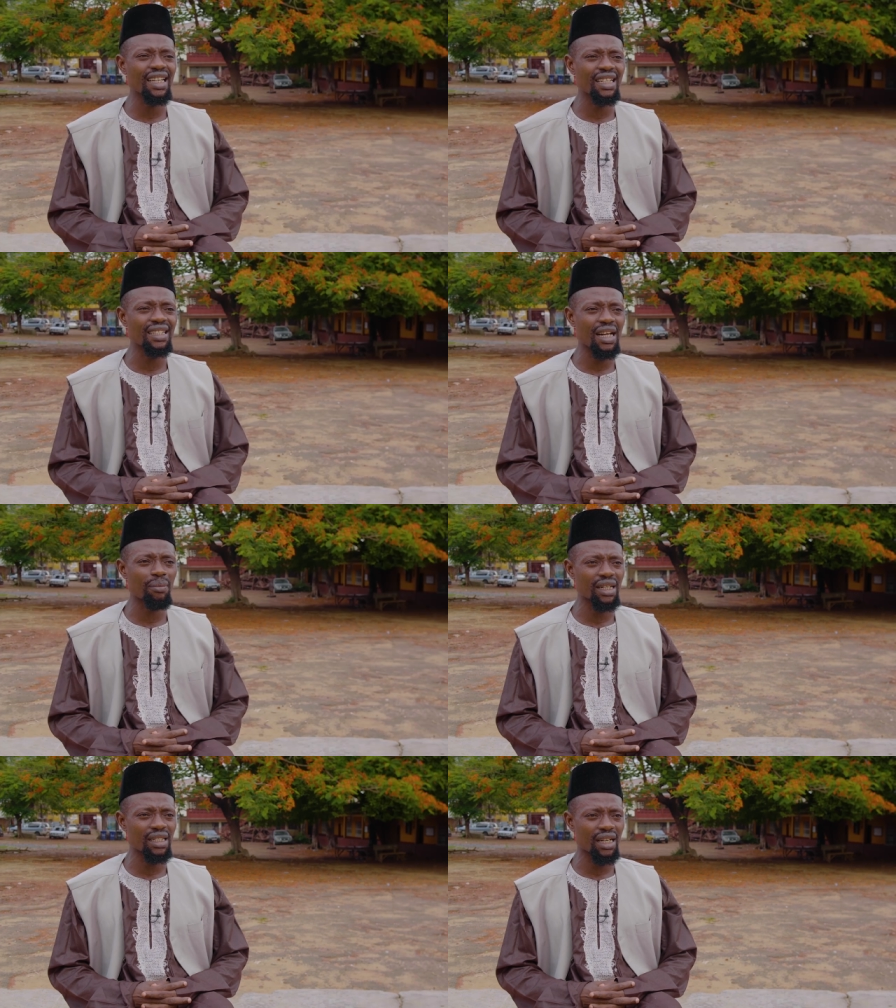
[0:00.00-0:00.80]
against
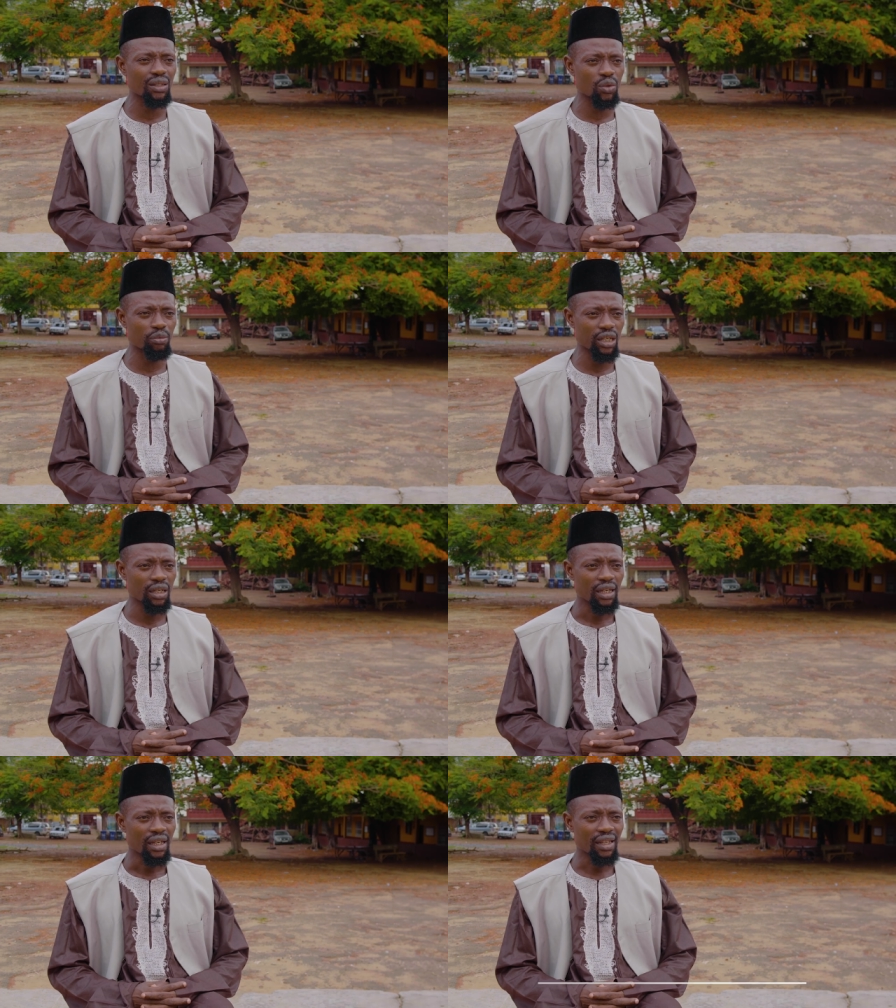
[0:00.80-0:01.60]
Ahmadiyya to me,
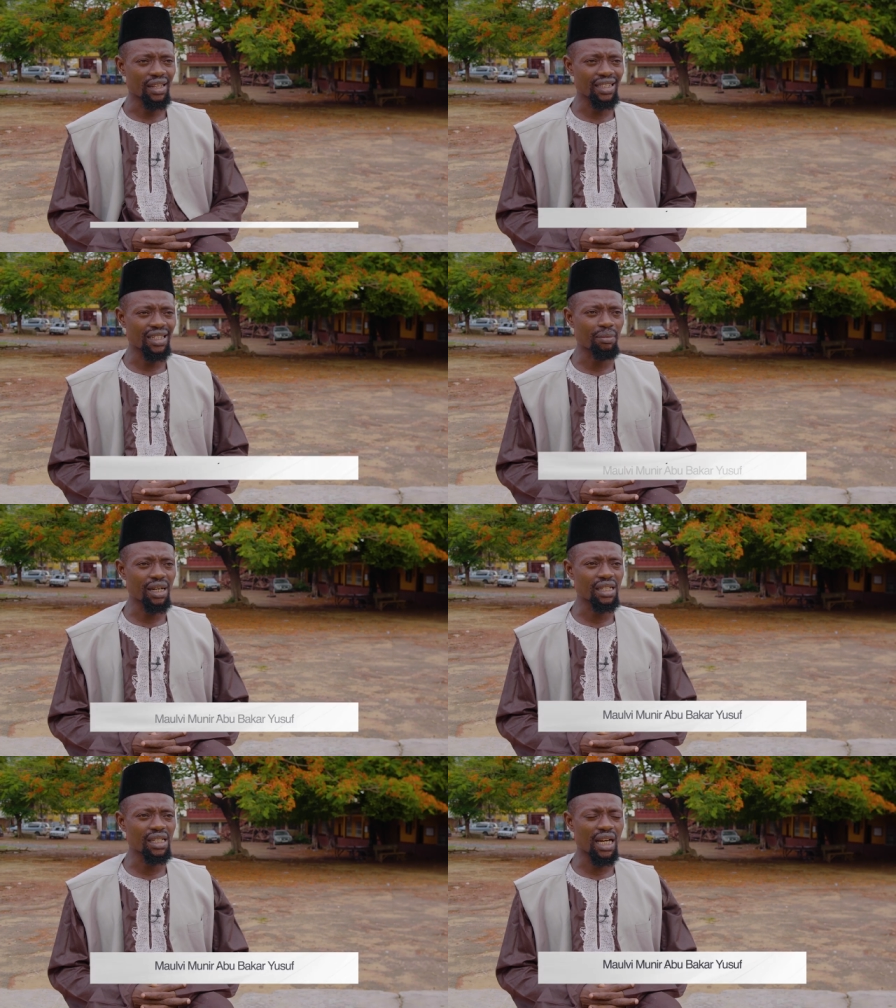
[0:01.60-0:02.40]
that
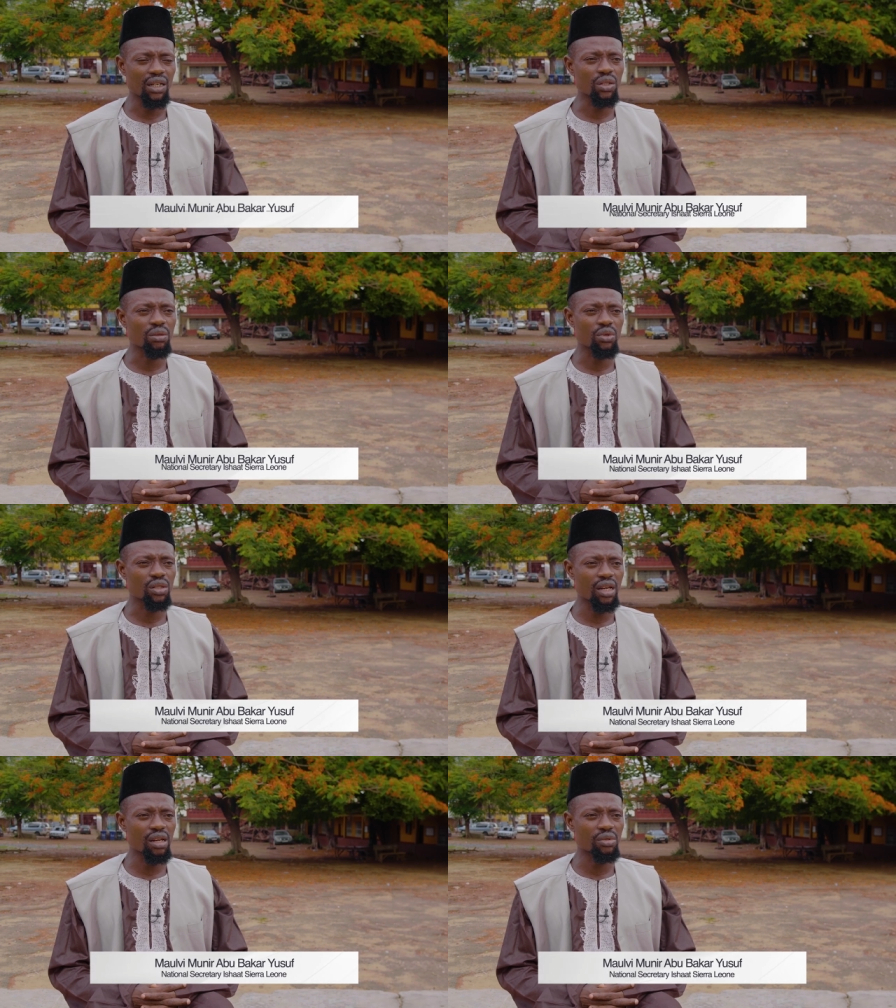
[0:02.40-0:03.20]
Ahmadis are not
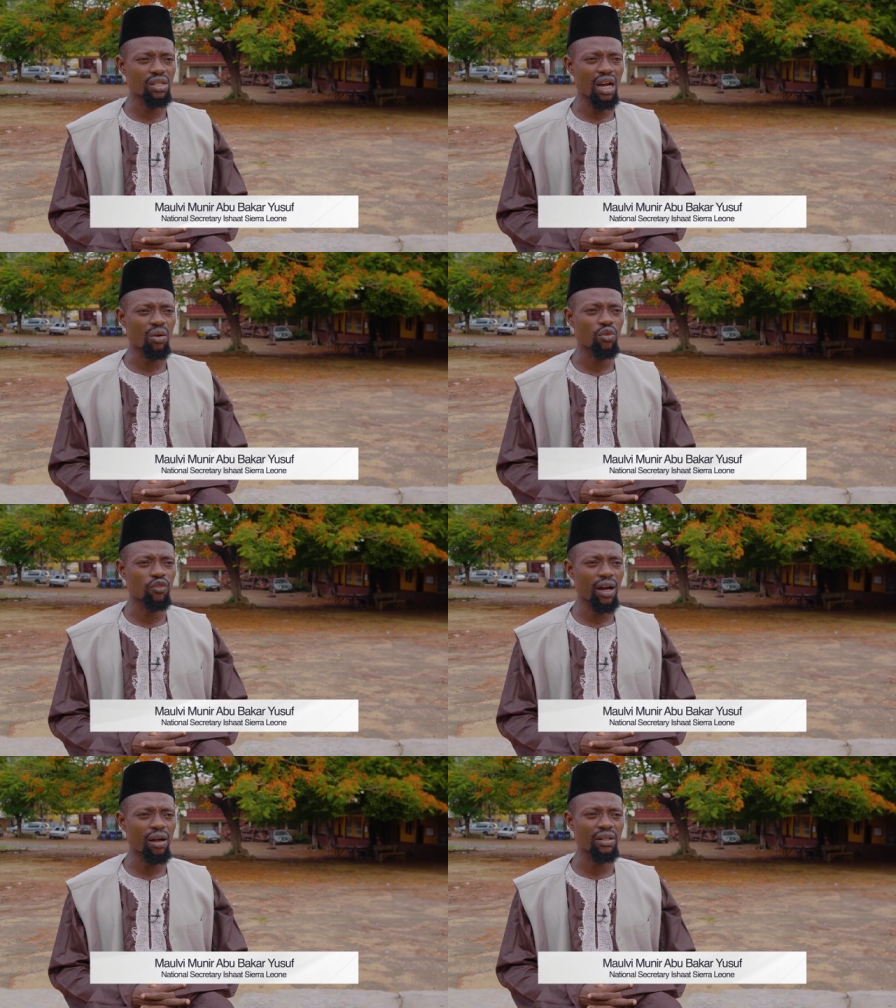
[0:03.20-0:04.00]
Muslims, they are
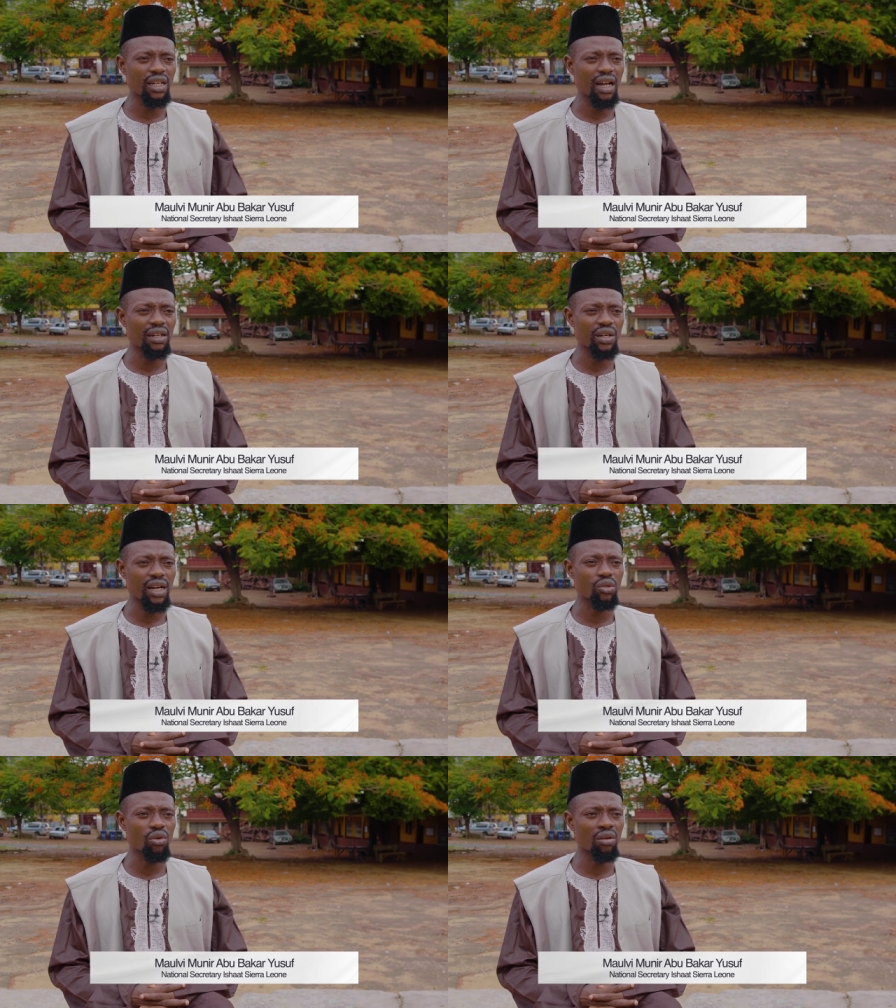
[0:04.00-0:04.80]
kuffar, they are
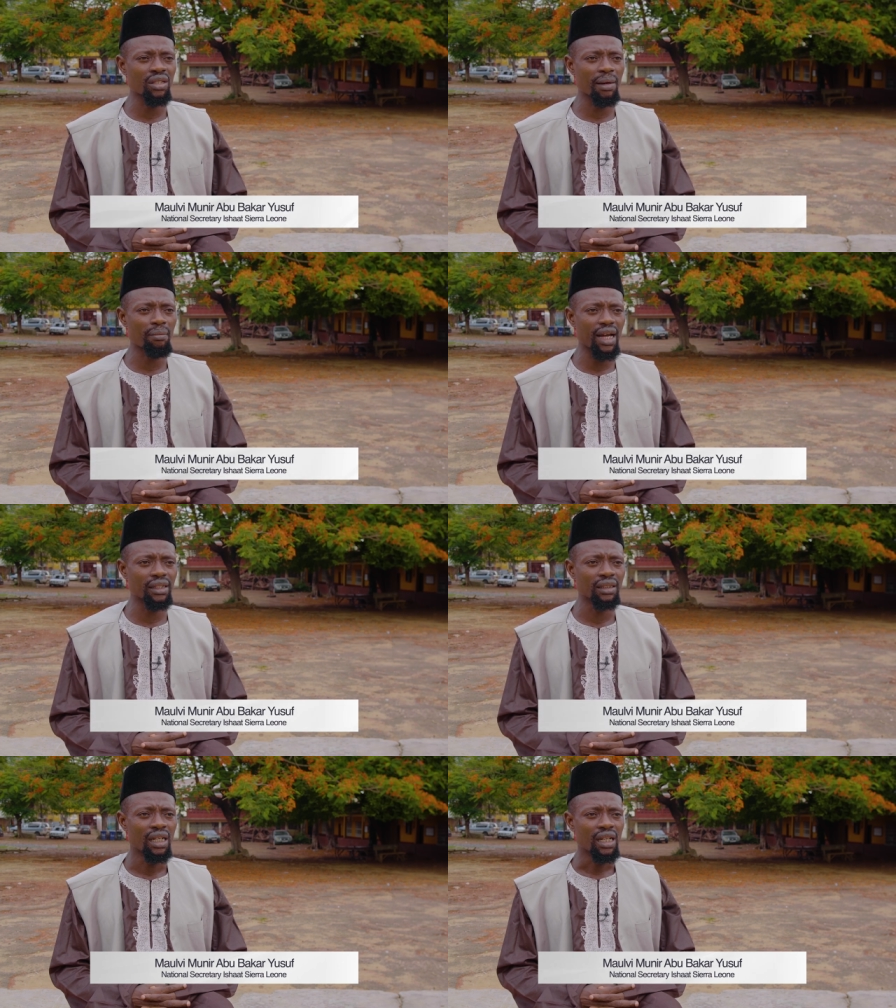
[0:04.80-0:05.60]
trying to
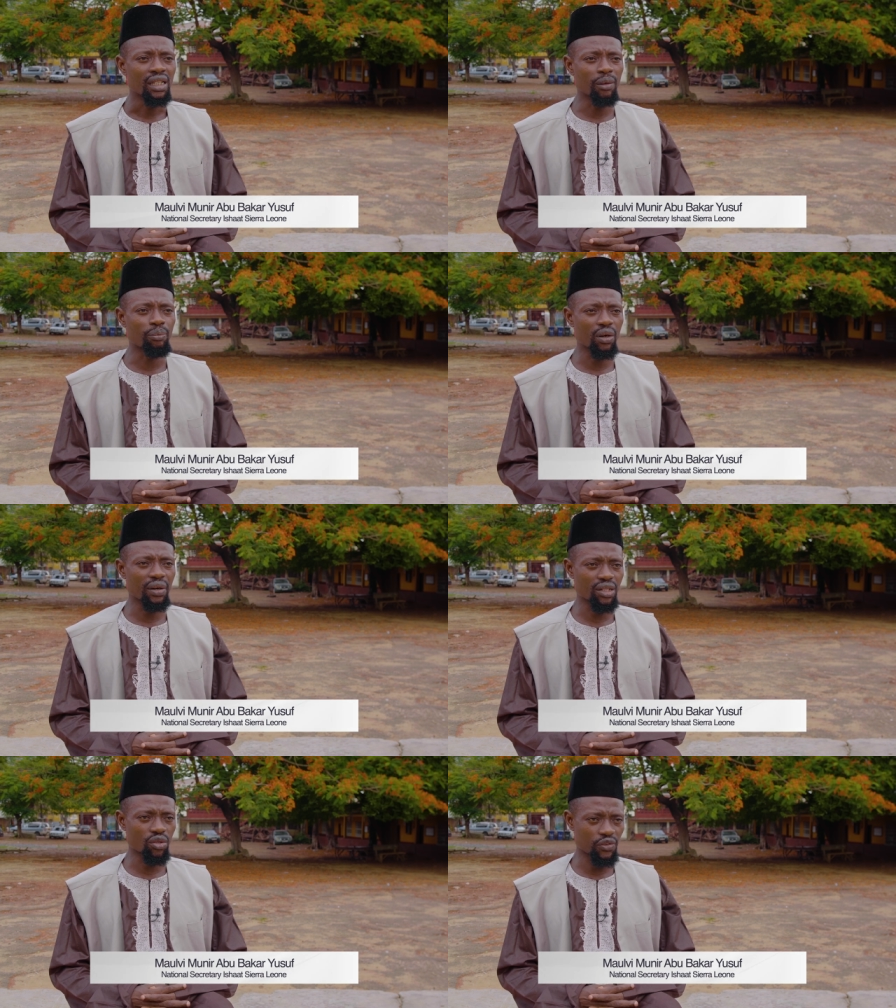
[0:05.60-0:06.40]
undermine the
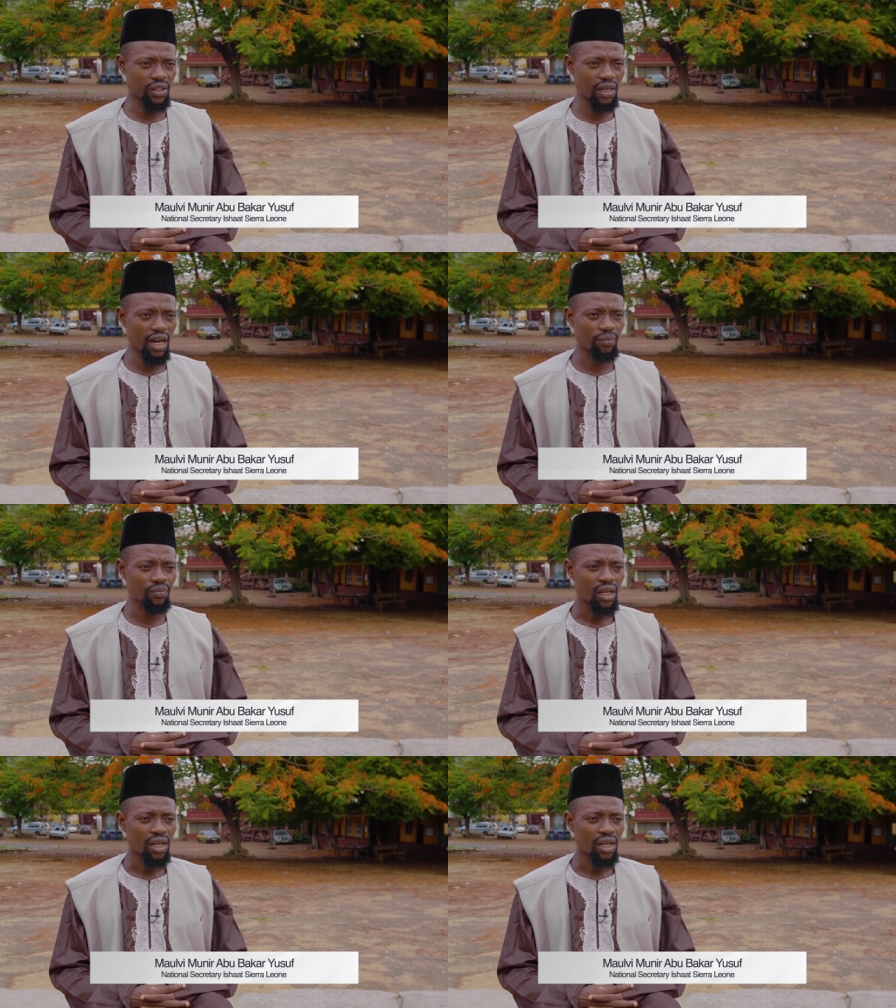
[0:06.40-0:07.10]
progress of Islam.